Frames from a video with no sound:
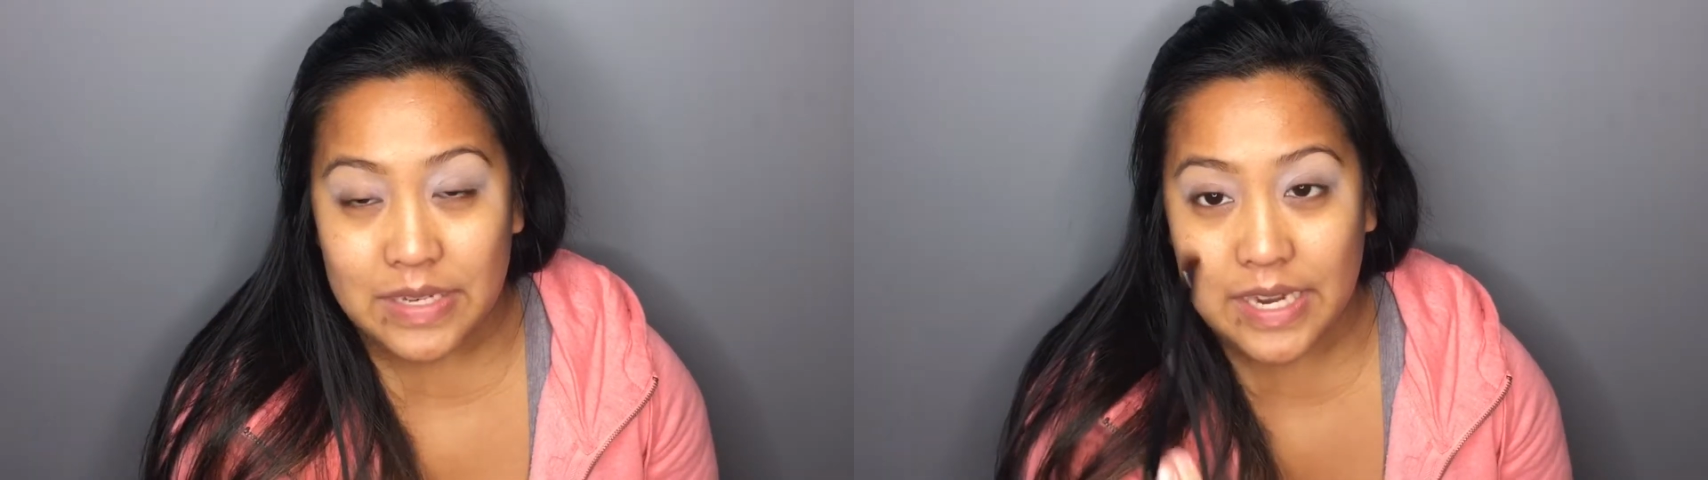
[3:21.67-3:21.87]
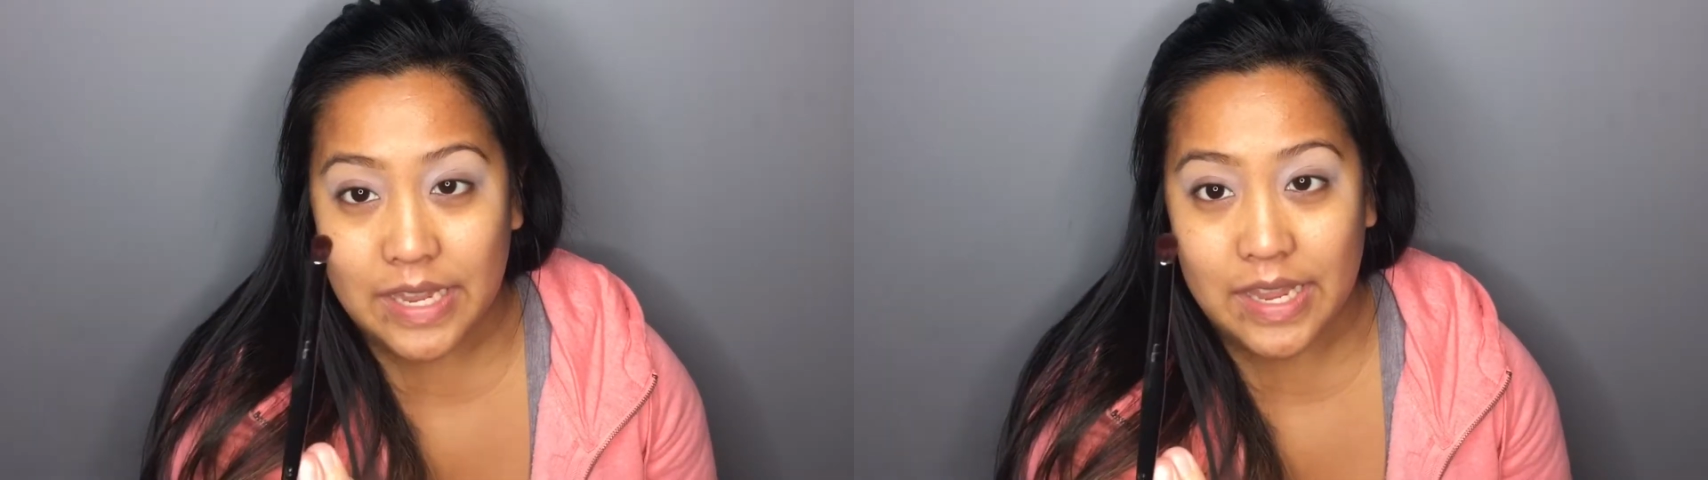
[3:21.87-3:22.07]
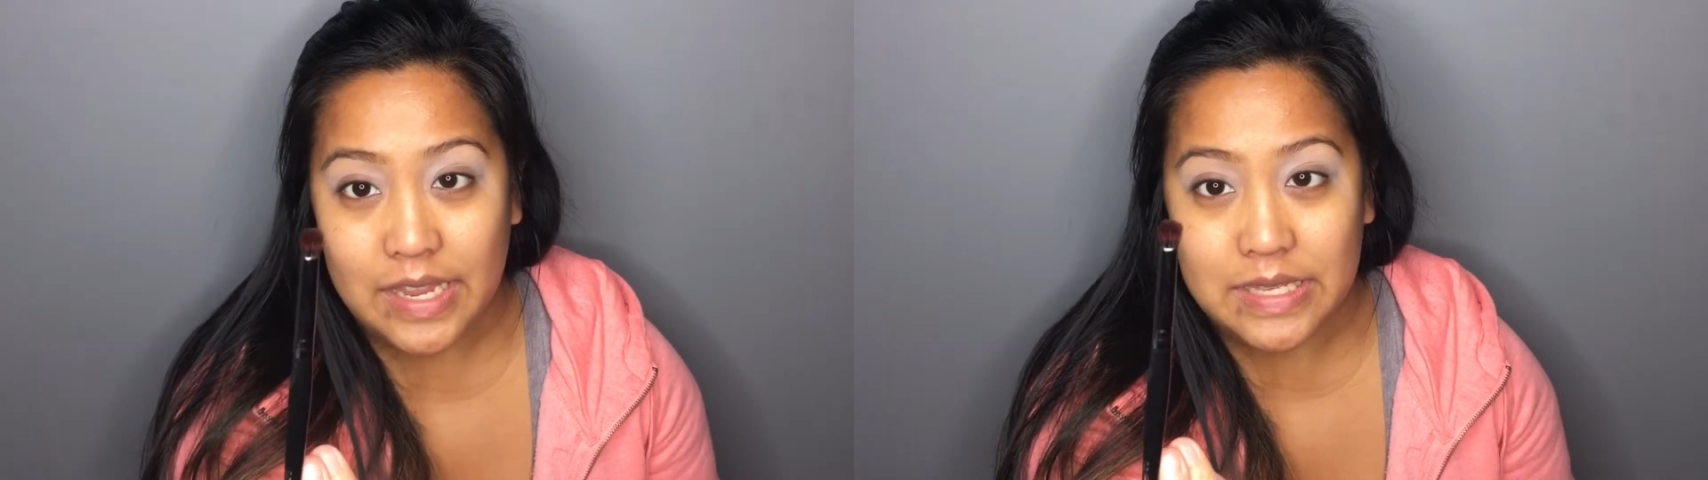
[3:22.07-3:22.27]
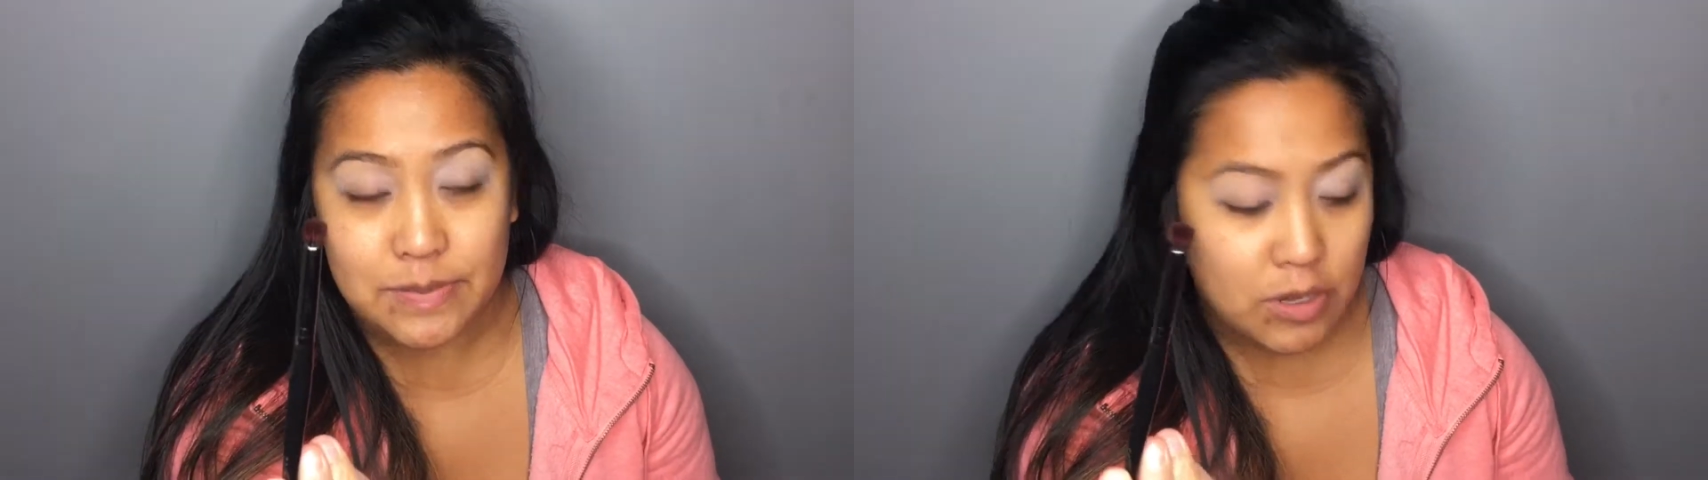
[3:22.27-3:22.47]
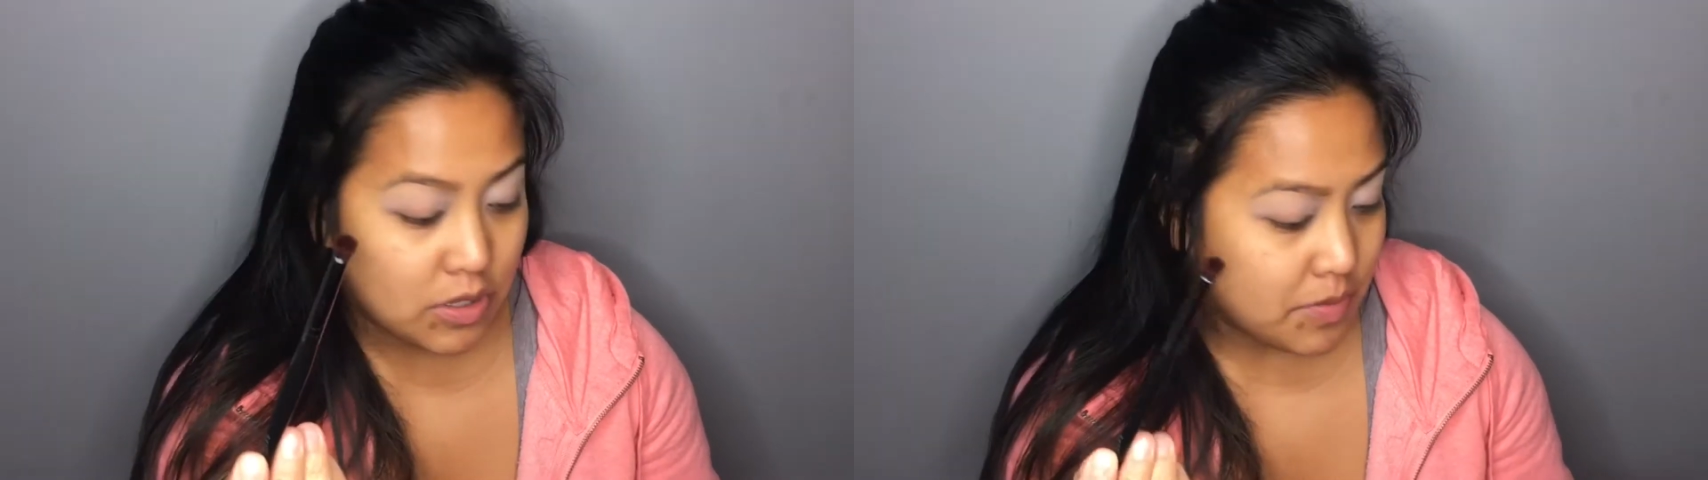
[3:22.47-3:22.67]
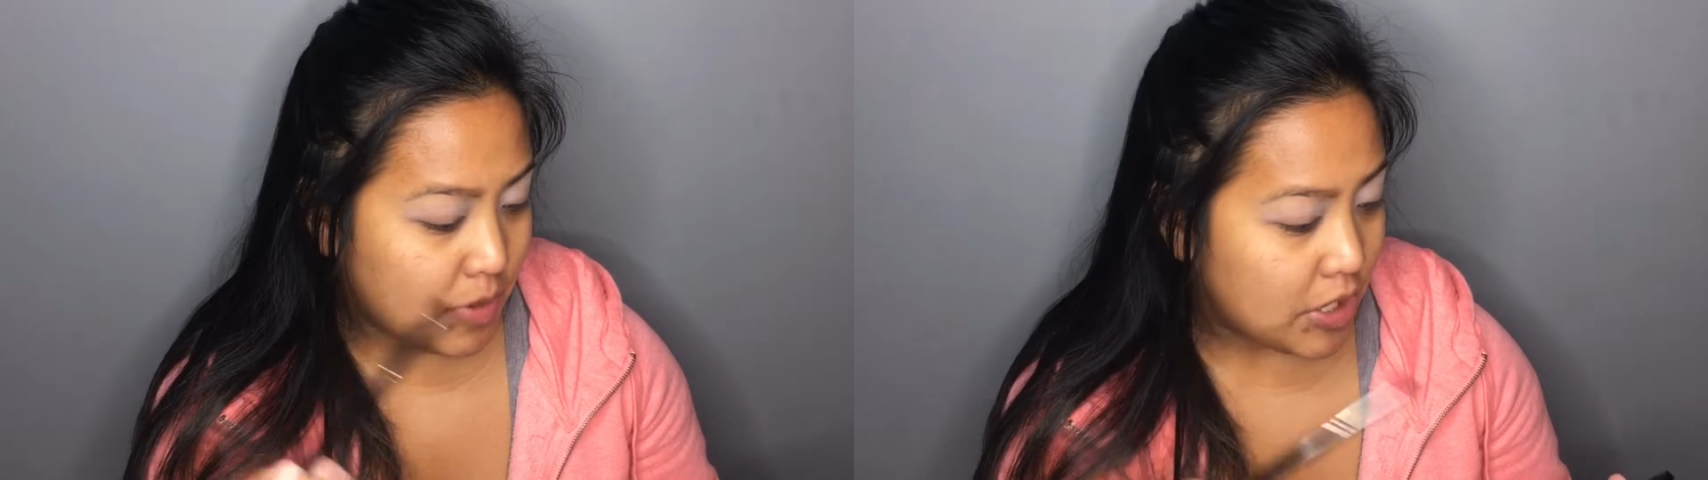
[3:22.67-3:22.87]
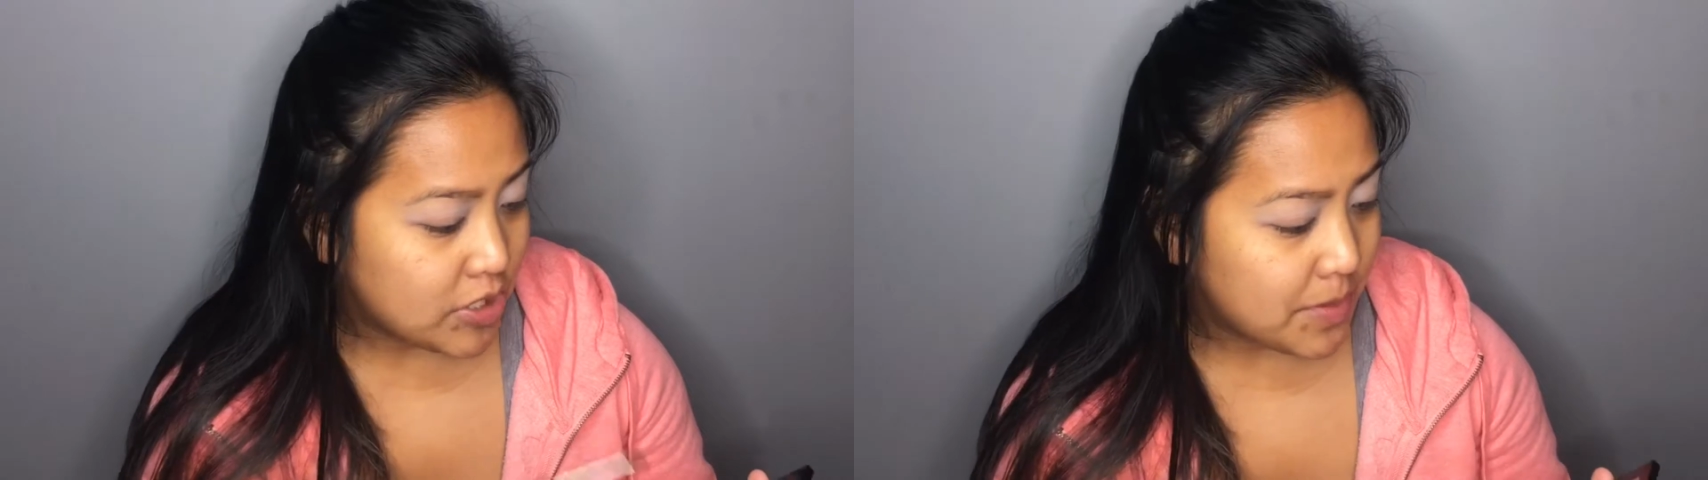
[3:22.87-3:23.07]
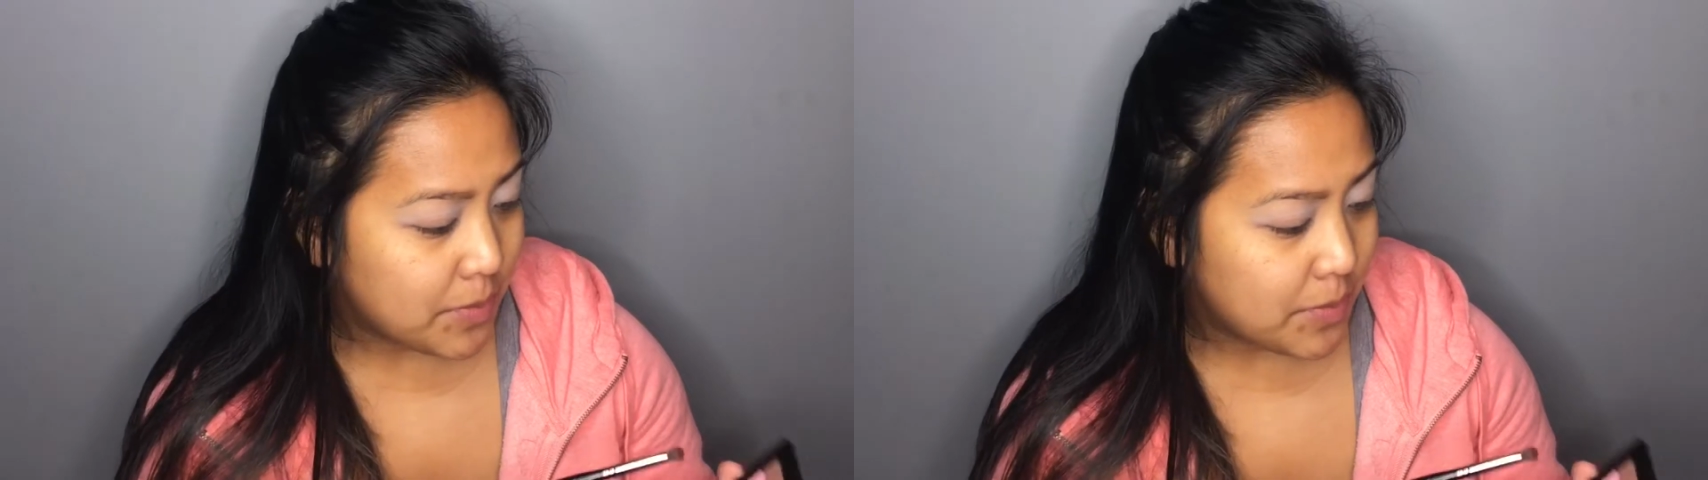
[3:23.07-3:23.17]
Taking a smaller brush,